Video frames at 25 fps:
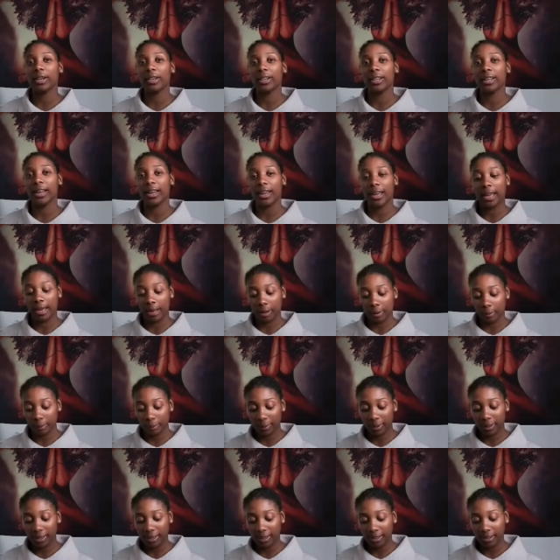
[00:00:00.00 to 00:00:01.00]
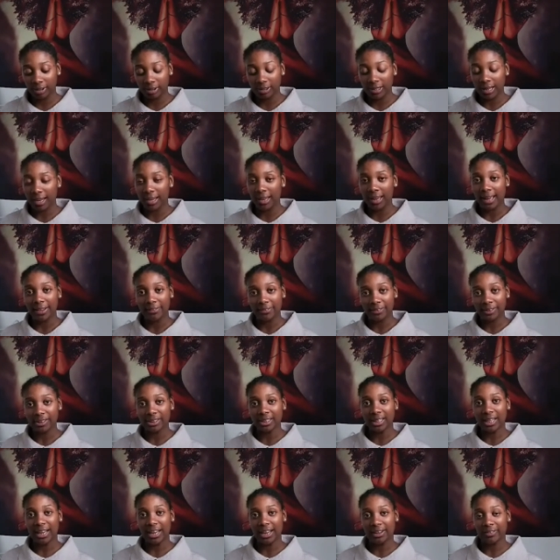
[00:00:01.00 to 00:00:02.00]
Okay, they have
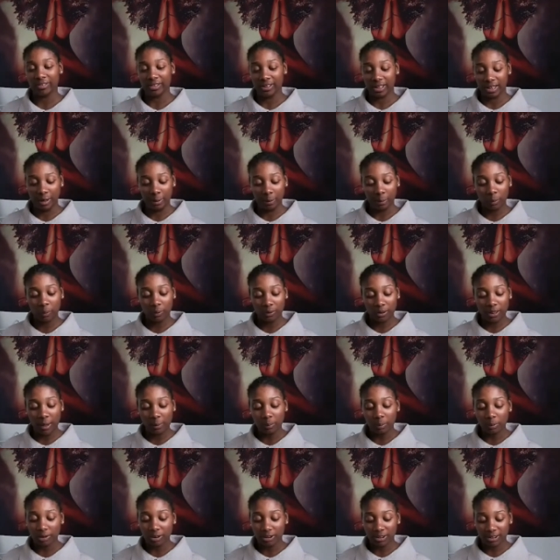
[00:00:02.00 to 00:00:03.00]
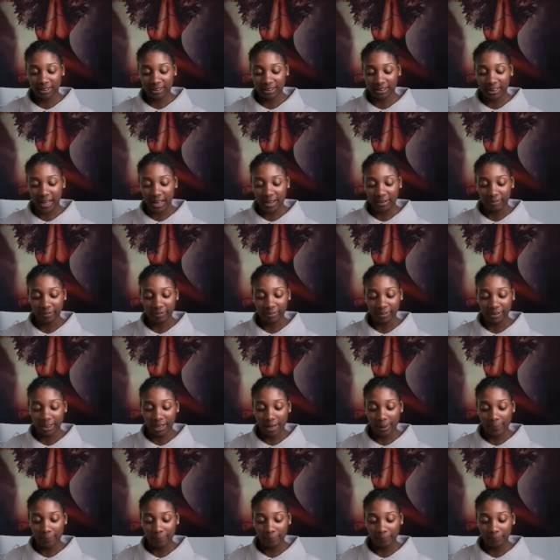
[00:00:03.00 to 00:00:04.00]
slaves. That wasn't enough for
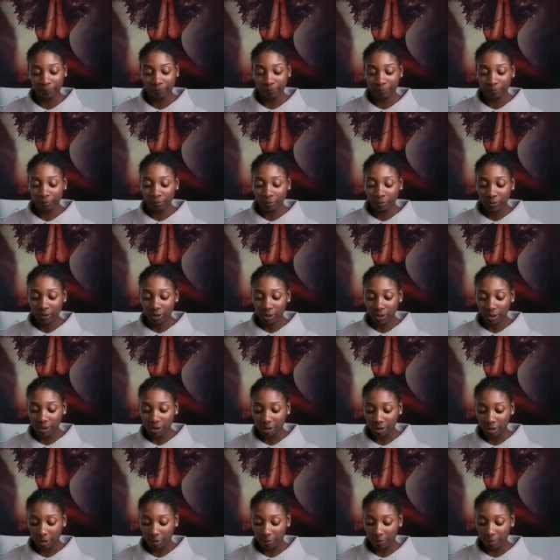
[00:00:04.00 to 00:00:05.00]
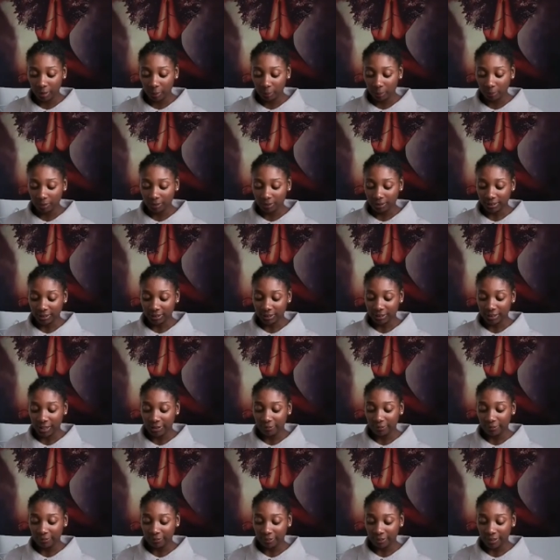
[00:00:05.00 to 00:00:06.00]
them. It wasn't
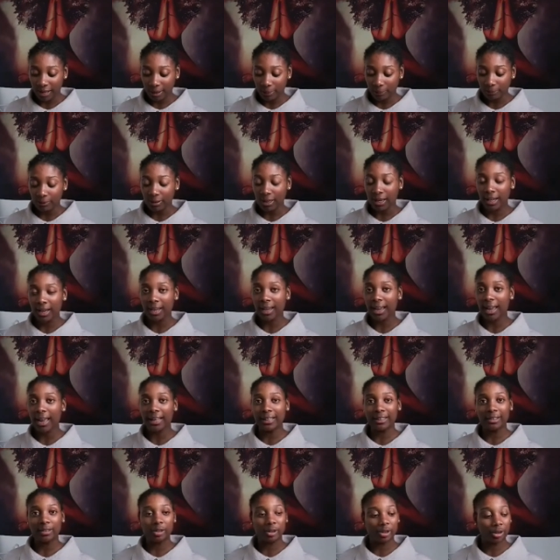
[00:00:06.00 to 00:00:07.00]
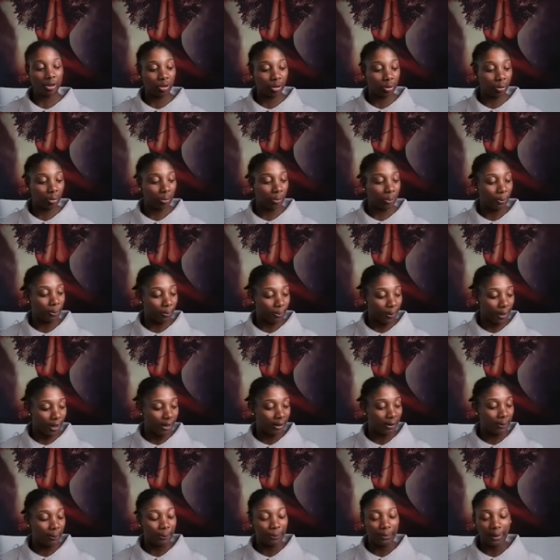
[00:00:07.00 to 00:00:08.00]
enough for them. They had to
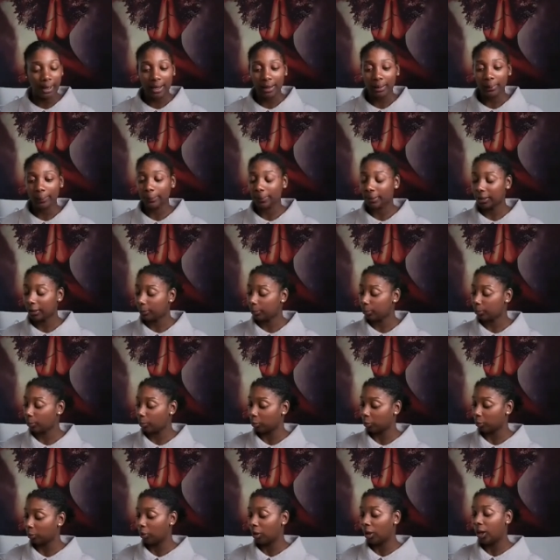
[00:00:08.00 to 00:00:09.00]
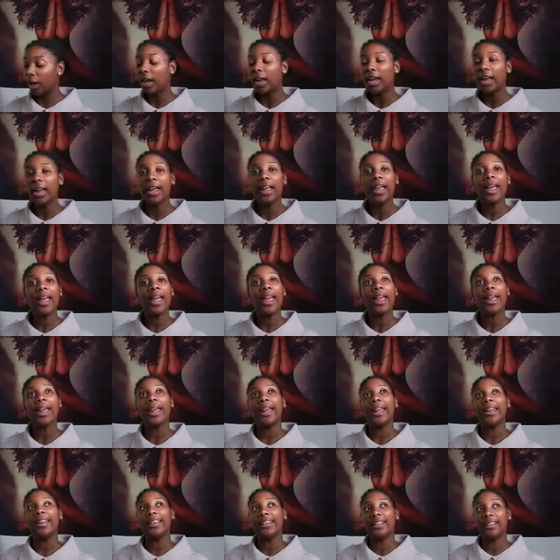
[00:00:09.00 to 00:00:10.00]
make black people
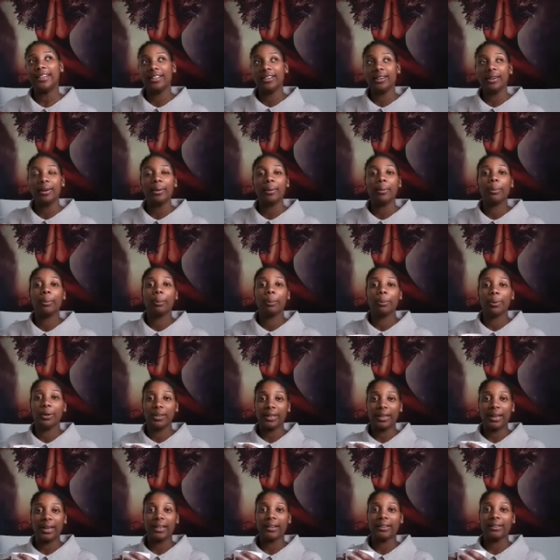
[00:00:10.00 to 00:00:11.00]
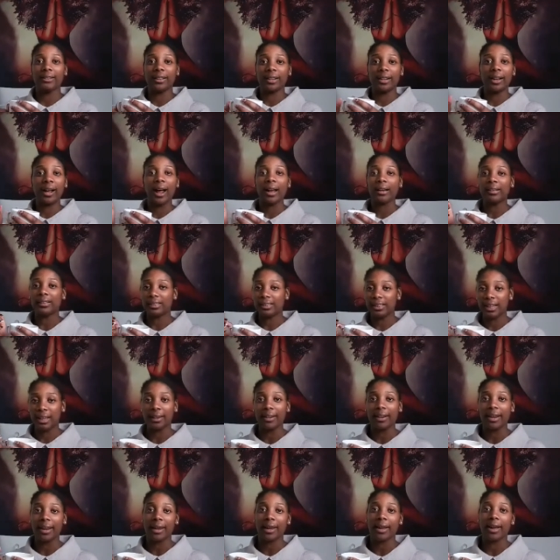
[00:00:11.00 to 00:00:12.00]
hate being the color that
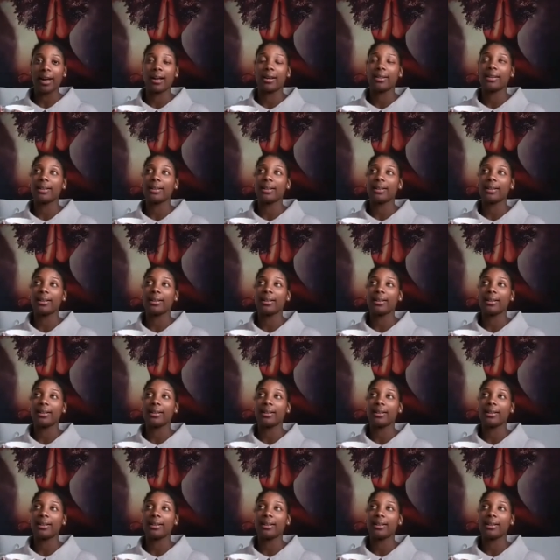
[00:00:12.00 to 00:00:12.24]
they are.